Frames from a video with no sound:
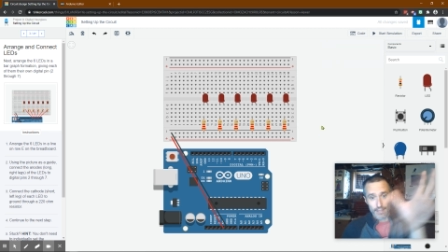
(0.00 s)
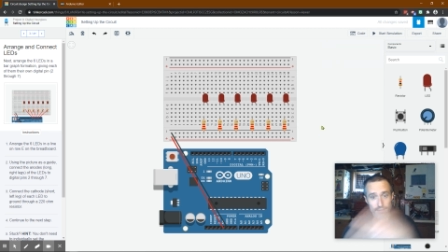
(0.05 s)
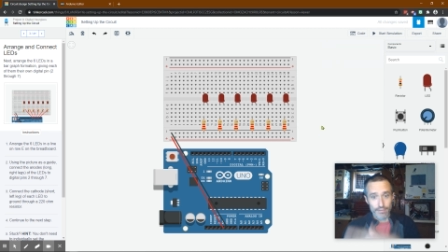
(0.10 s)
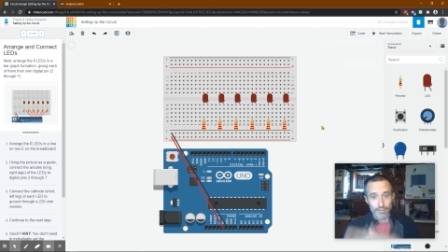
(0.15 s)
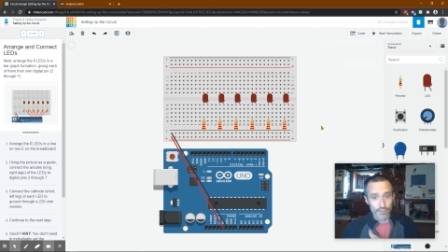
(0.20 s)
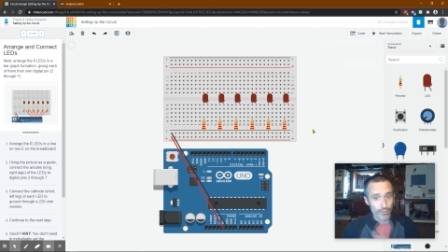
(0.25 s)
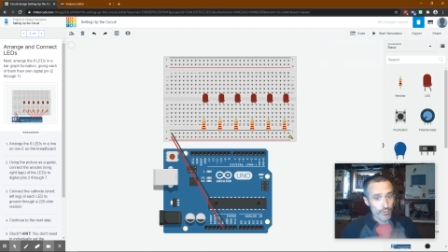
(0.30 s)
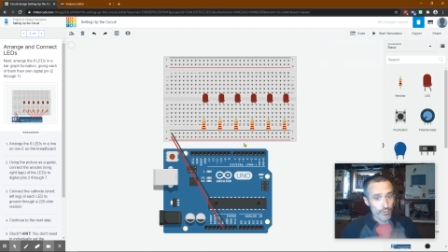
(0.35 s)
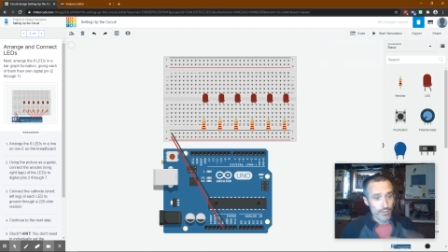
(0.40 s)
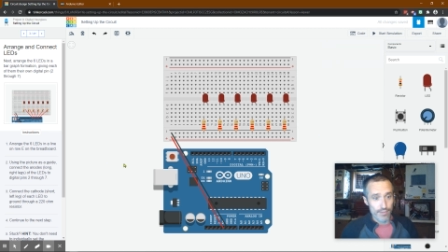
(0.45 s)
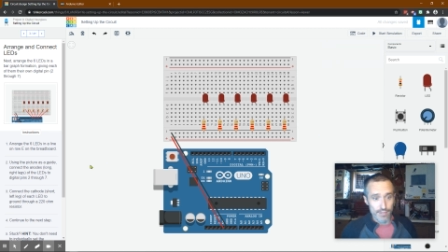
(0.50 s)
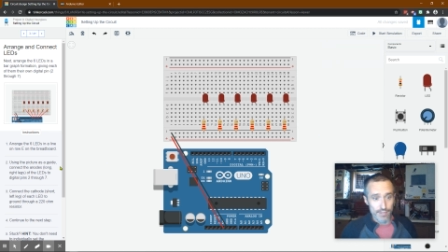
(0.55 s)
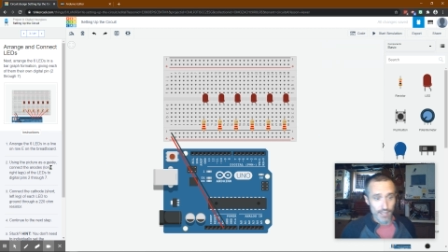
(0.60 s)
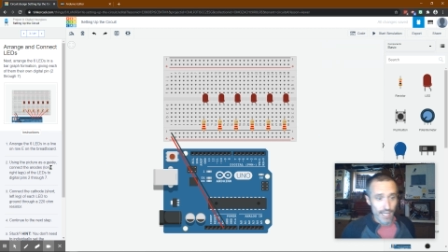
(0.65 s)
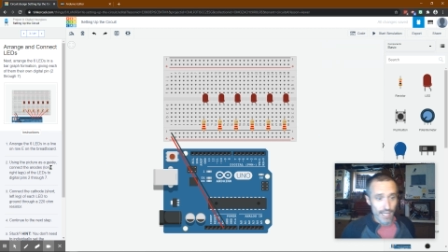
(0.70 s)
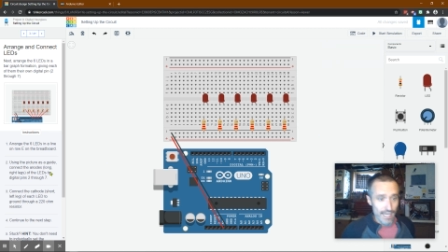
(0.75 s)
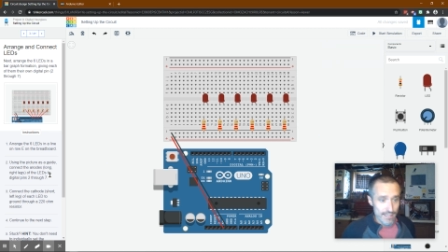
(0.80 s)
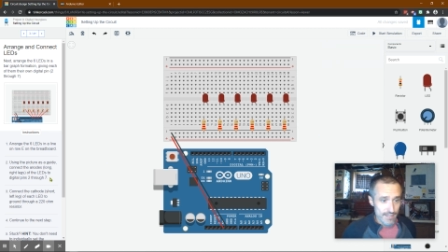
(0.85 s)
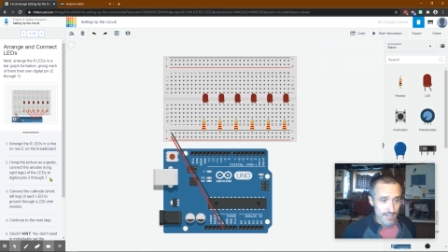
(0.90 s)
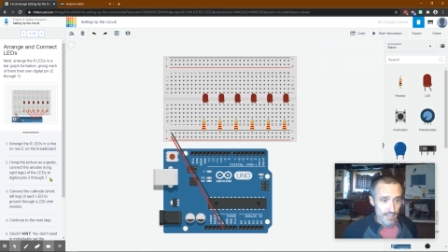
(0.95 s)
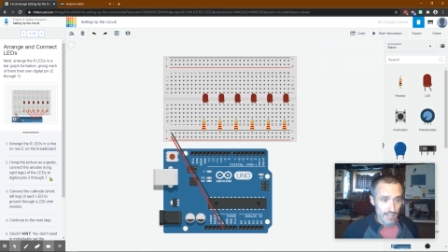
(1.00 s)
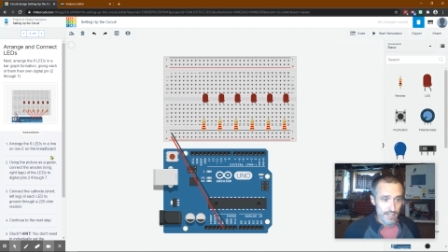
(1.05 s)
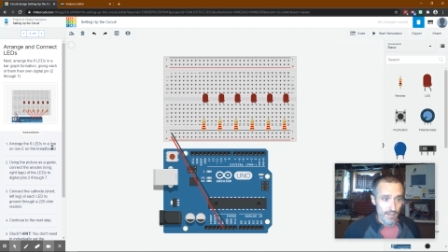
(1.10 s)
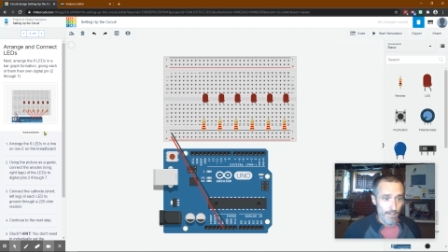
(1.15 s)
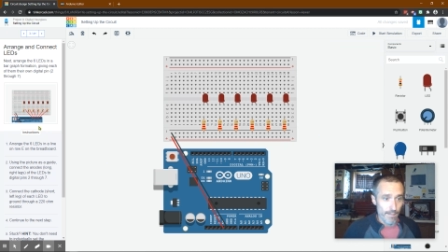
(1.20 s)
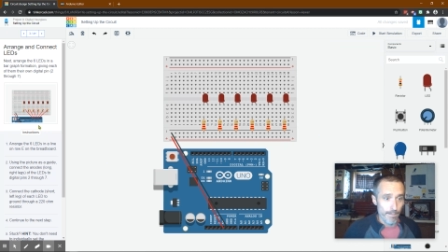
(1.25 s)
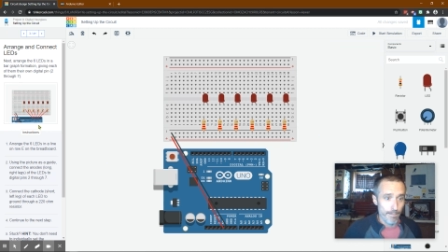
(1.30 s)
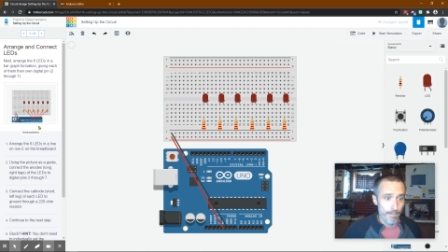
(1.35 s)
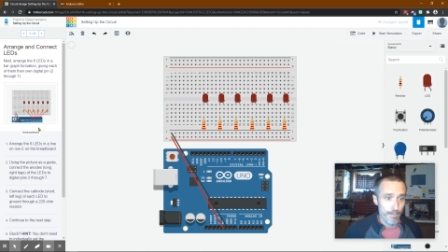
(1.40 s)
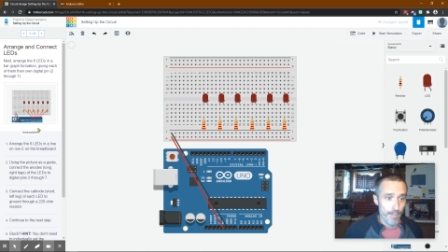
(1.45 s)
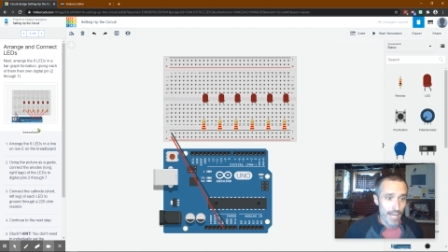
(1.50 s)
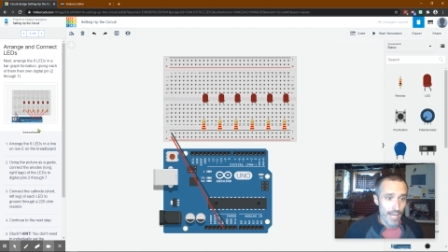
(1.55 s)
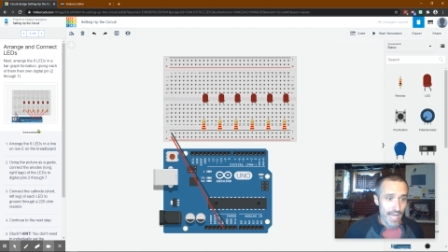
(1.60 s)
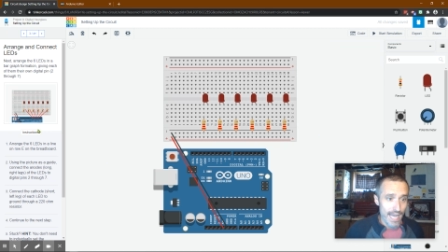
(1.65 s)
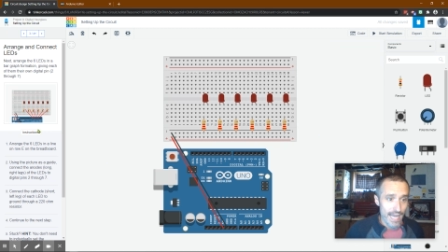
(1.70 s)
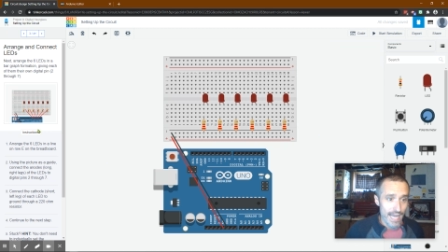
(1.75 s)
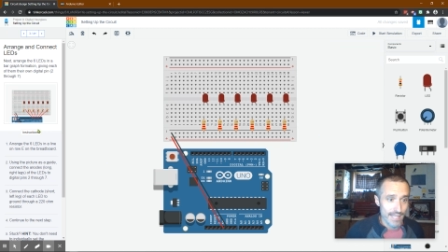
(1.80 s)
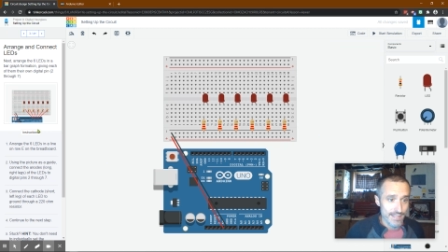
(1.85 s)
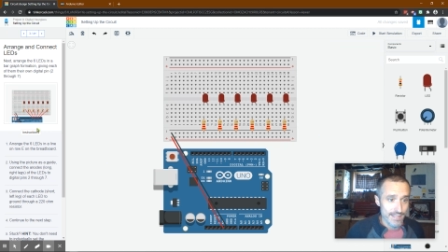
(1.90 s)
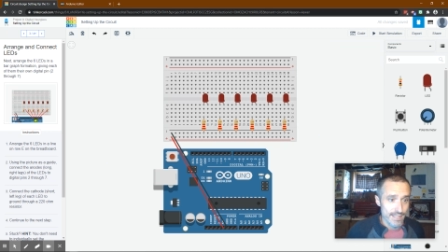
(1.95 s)
If you use less, that's a
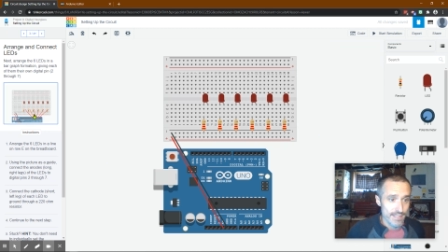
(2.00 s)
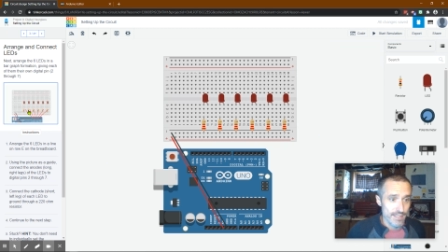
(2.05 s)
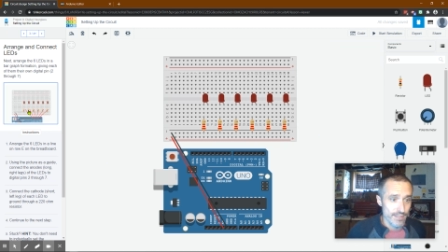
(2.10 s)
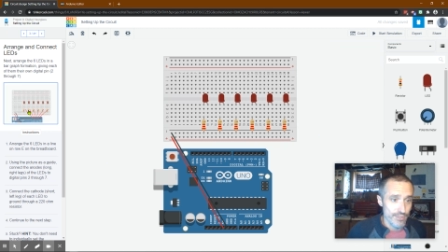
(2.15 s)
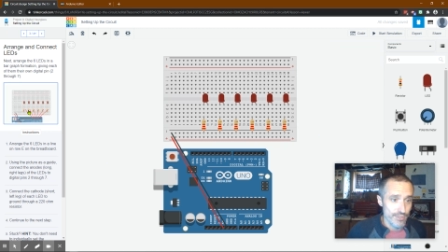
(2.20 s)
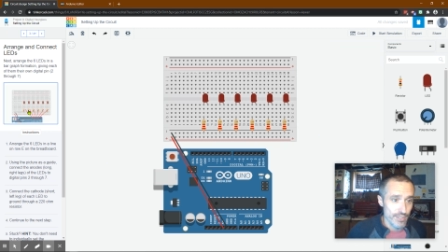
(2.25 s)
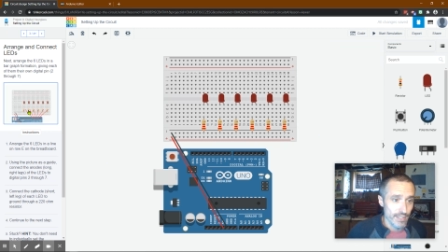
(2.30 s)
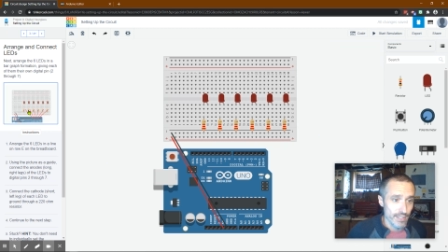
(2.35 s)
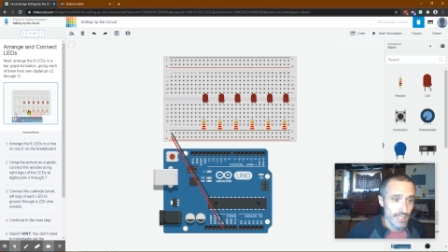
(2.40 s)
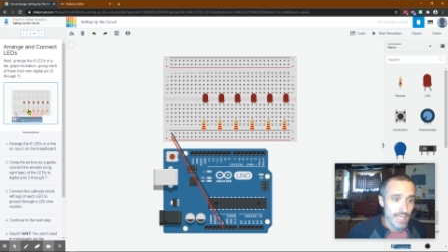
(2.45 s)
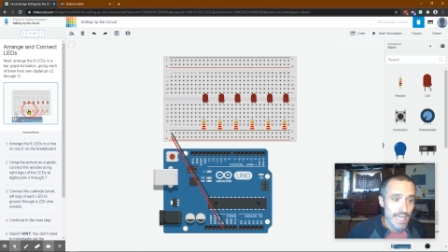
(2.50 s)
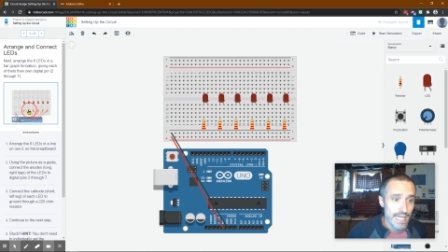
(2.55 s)
bad decision.